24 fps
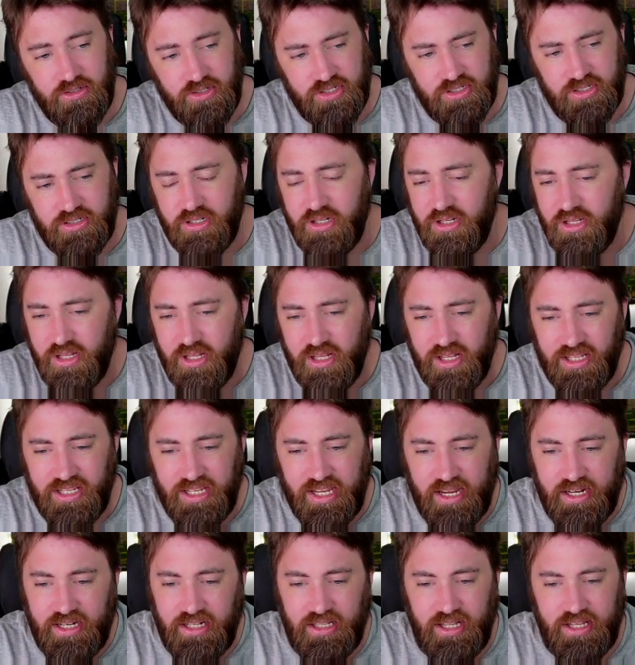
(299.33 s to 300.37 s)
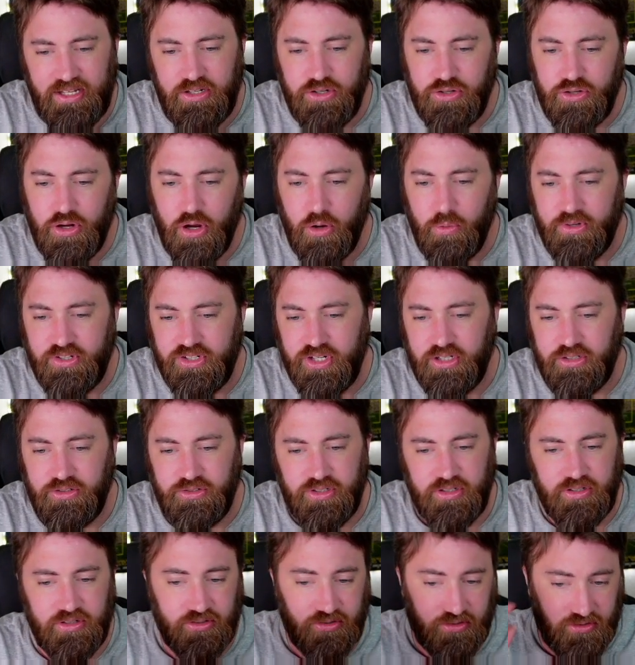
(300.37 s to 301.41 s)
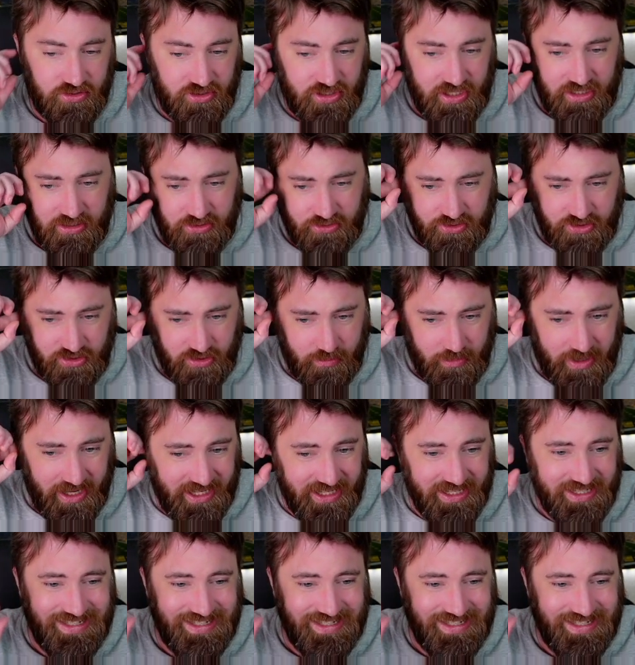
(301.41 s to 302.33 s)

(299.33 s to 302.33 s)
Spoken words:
Just kind of letting you know what Daniel Jeremiah